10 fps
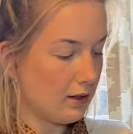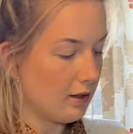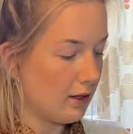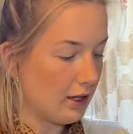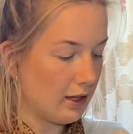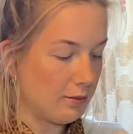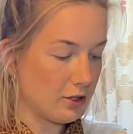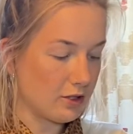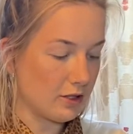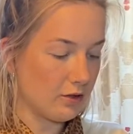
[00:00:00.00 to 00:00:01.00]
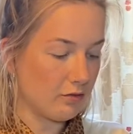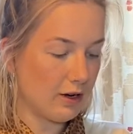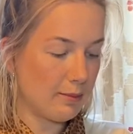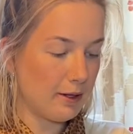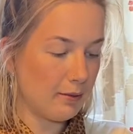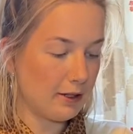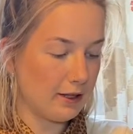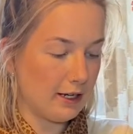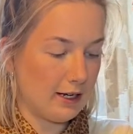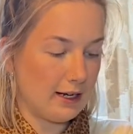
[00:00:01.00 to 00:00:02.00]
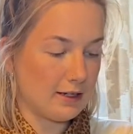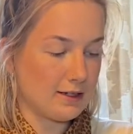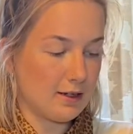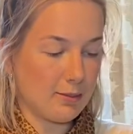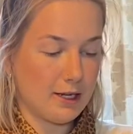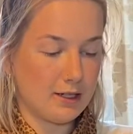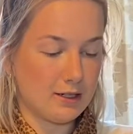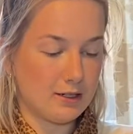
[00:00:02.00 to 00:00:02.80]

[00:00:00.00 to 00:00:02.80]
And then we're just going to wrap it with an elastic band.